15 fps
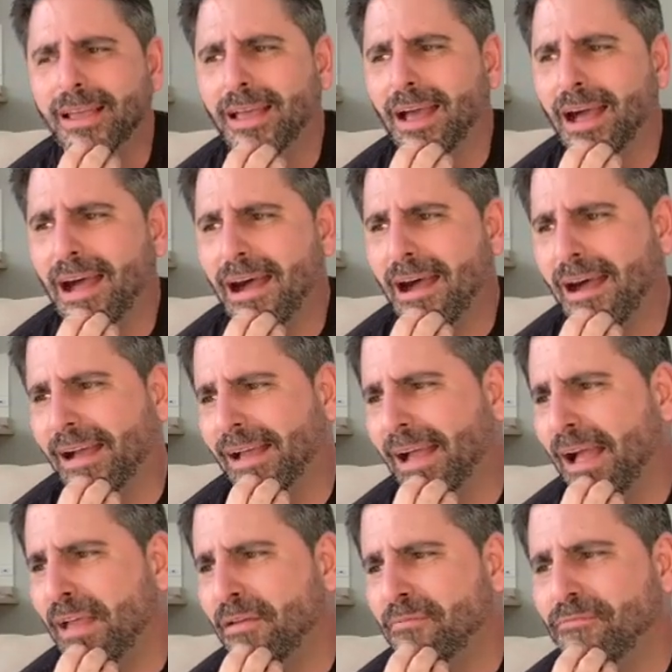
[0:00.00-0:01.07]

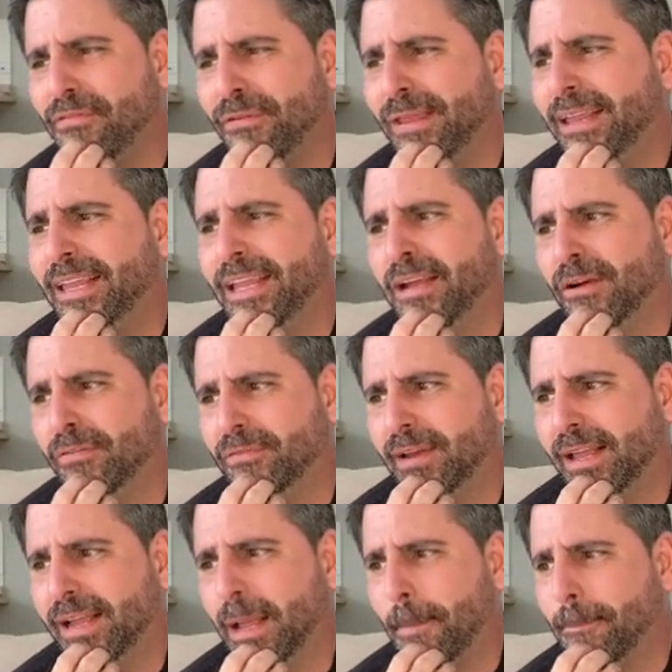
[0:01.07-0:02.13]
I am thinking of
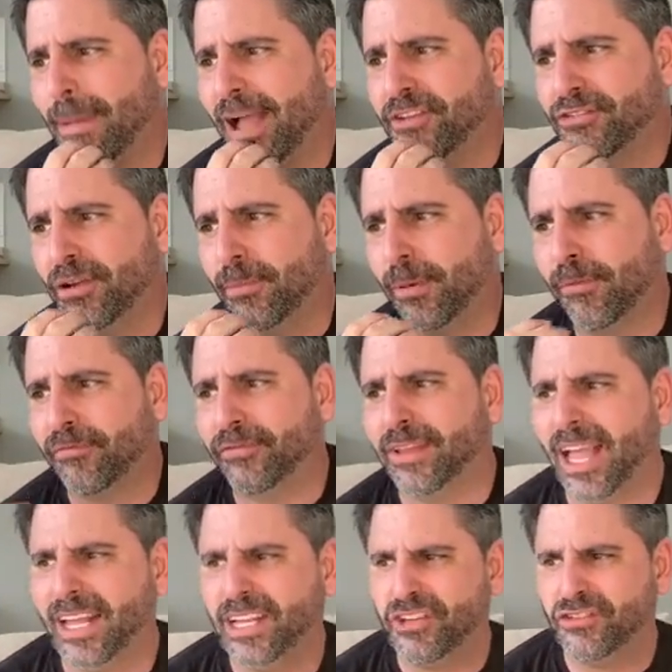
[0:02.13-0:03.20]
like a mashup of
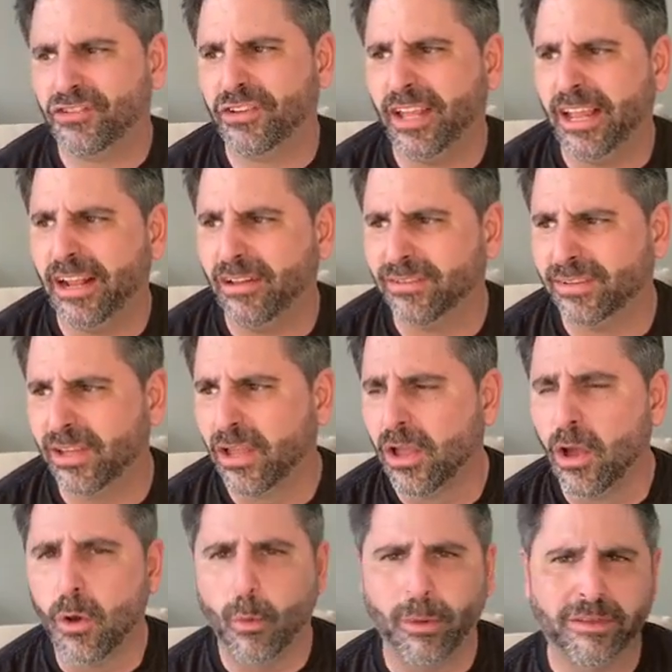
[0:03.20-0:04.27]
Nine Inch Nails
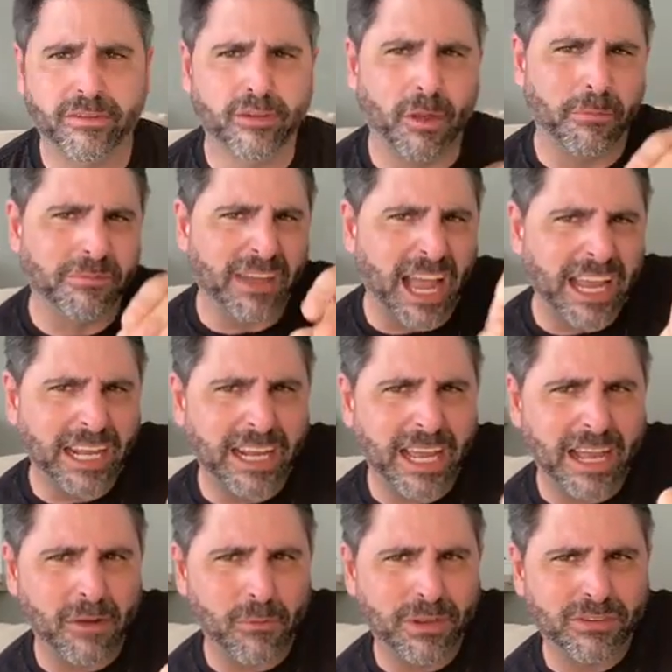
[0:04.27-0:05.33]
with some like
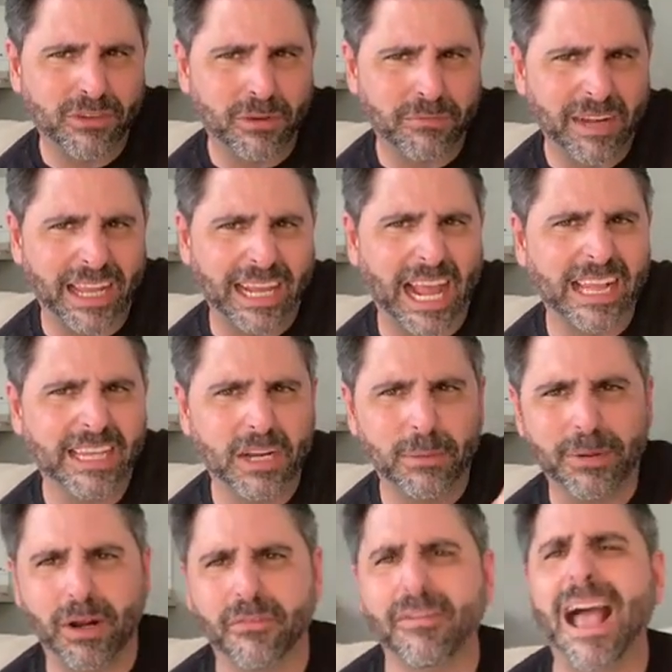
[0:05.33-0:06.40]
a little
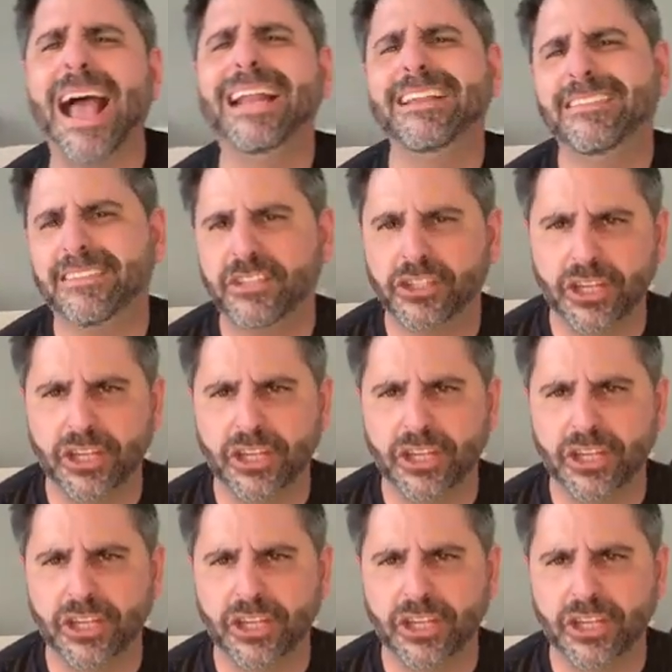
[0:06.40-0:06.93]
bit of Alice